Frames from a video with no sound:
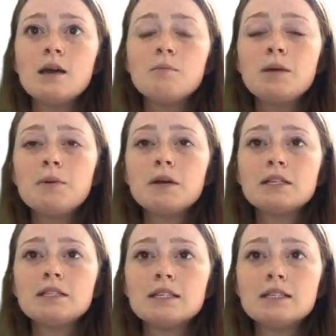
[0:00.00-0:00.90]
people
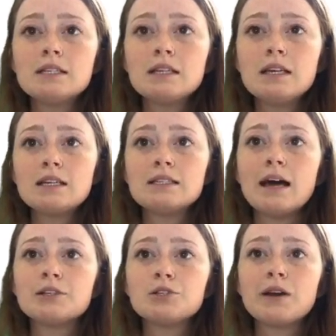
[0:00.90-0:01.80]
consistently
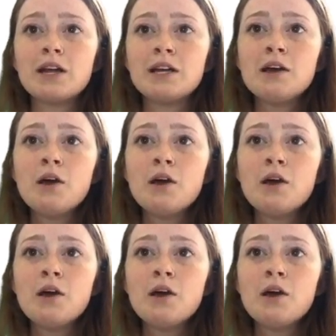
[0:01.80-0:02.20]
exaggerate